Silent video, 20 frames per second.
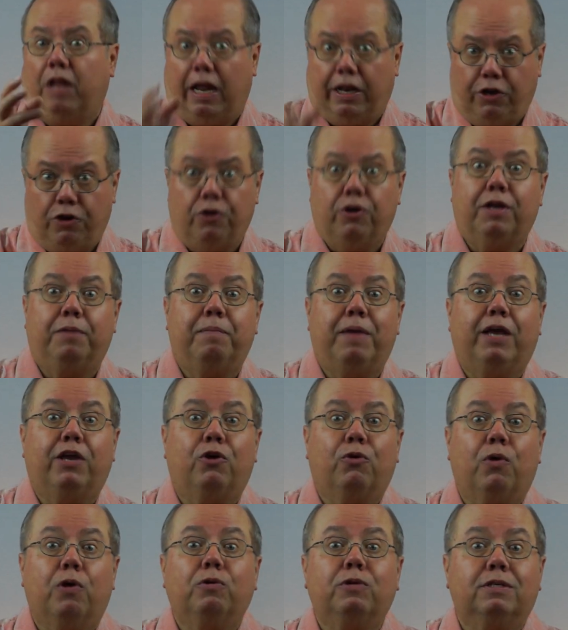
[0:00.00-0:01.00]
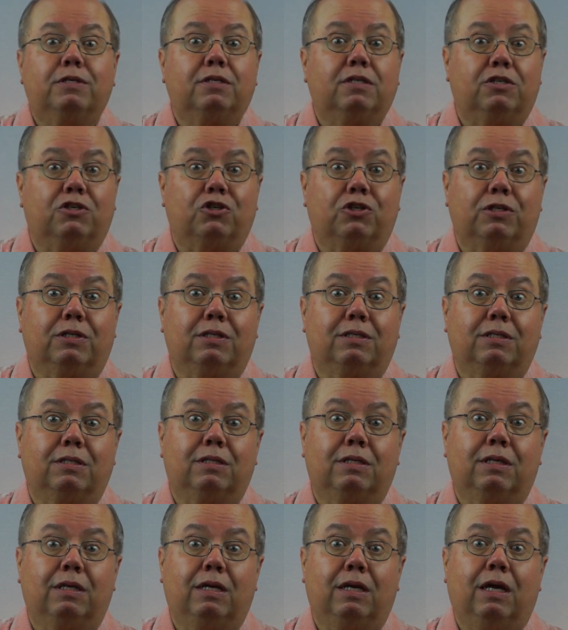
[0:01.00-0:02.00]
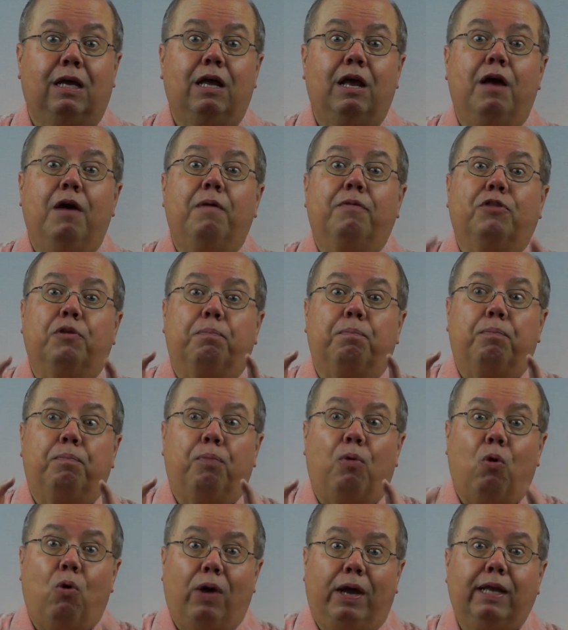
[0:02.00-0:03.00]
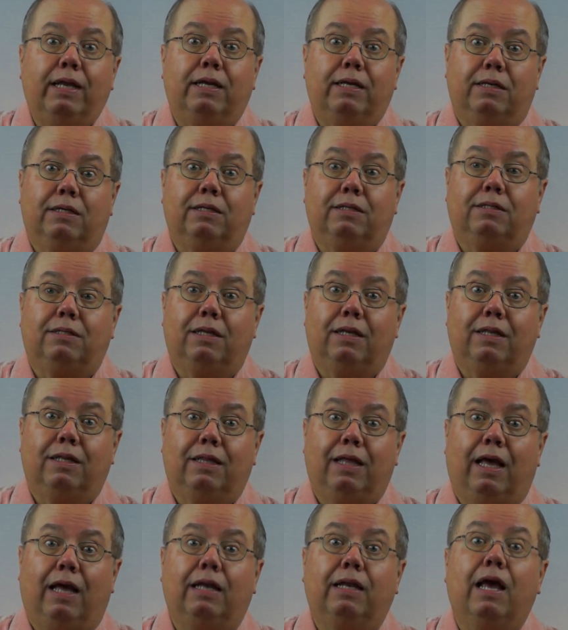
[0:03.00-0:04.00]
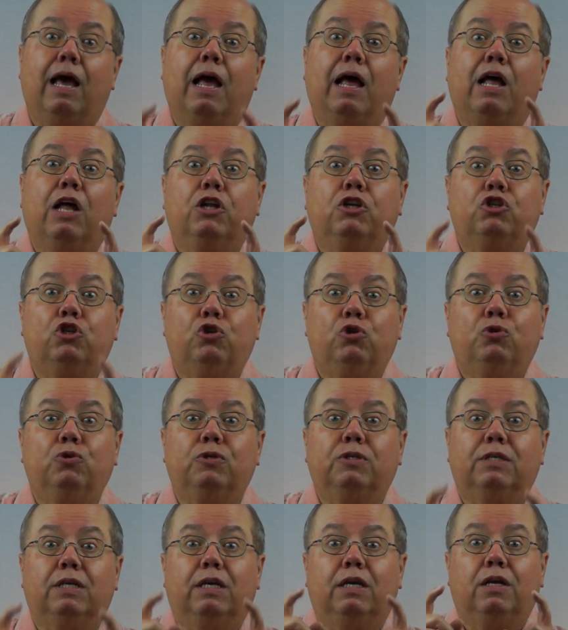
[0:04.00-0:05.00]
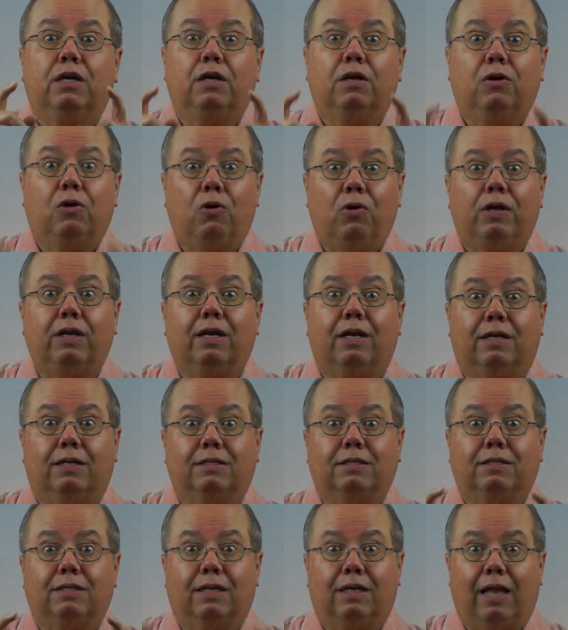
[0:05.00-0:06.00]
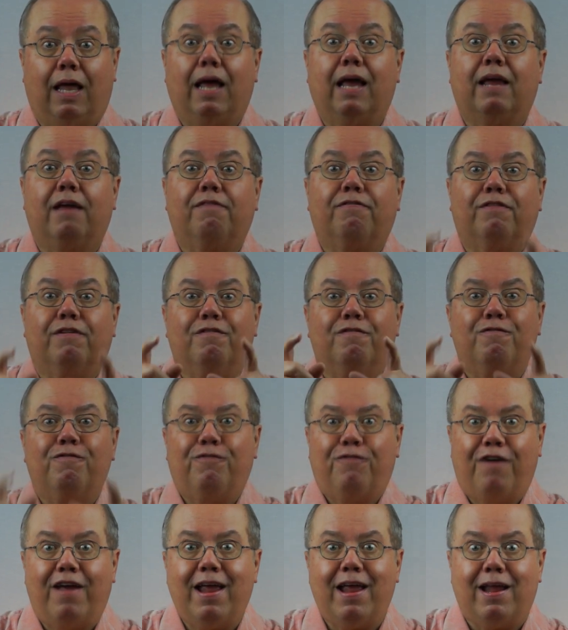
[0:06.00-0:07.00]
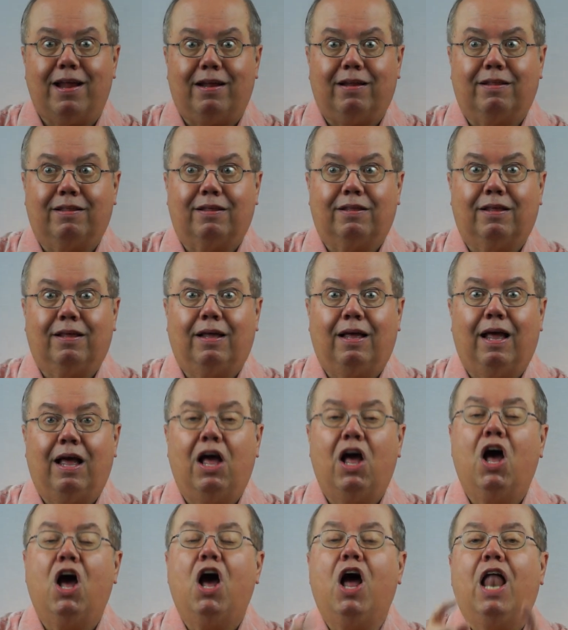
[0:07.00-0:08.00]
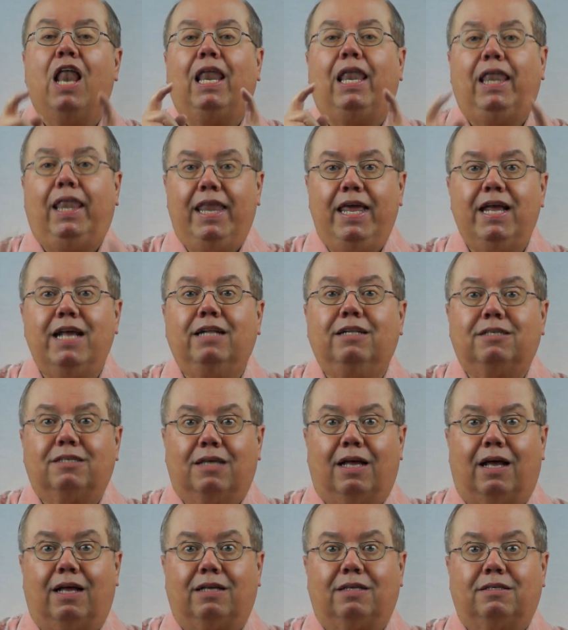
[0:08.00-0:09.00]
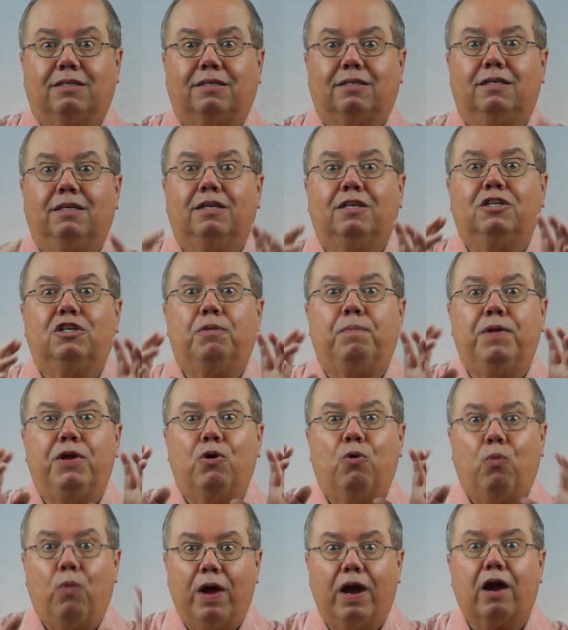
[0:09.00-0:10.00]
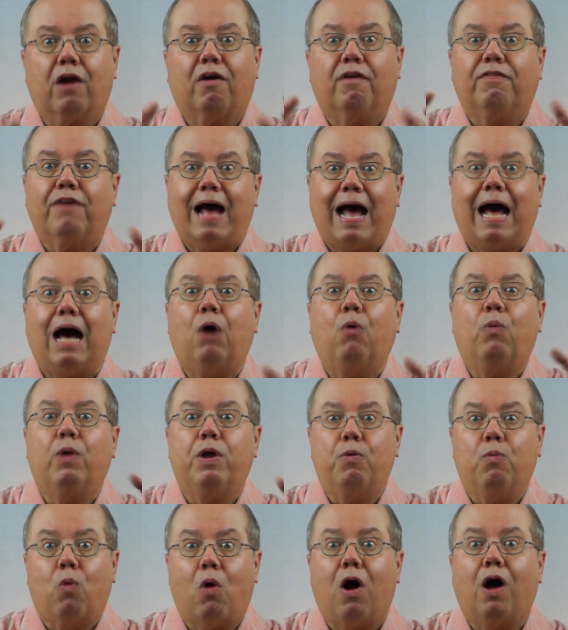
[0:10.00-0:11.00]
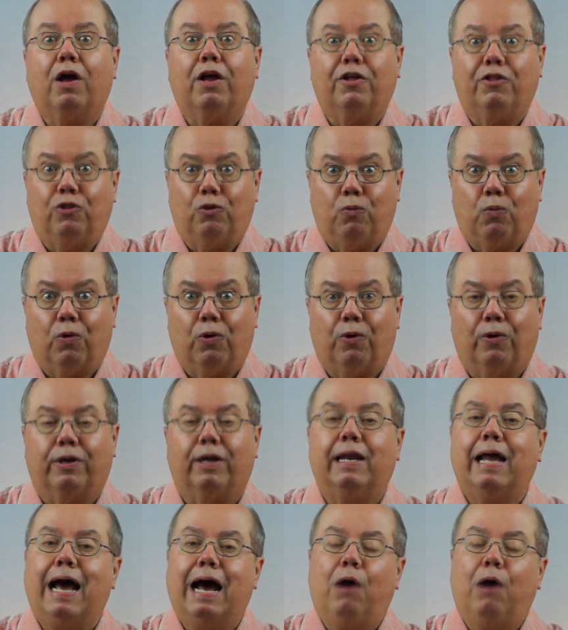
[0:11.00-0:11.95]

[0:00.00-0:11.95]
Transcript: And you can make your own decisions. The point is that choosing goodness and life and faith leads us to be aware of how we walk in the world and